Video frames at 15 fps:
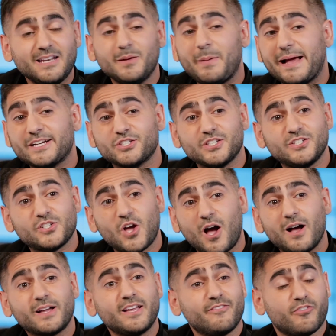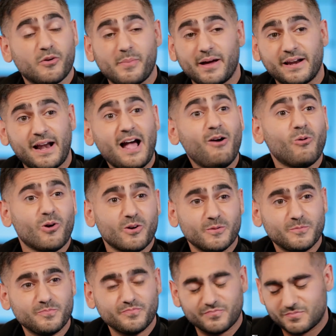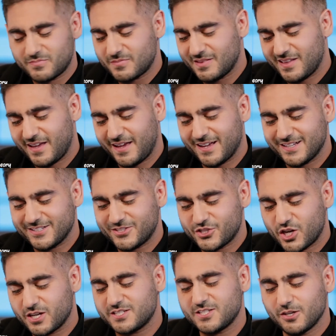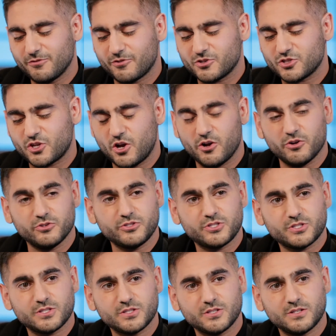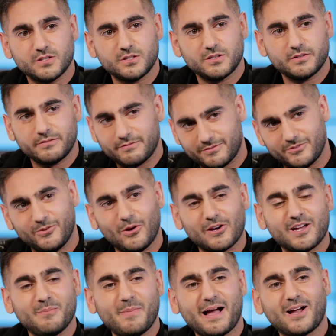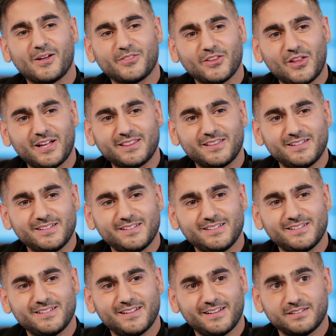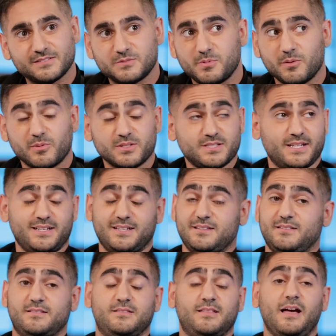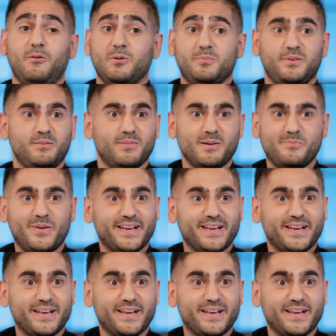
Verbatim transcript: end up actually talking for about an hour. And Chuck Silvers goes, You want to come back on the lot? And Spielberg's like, That would be my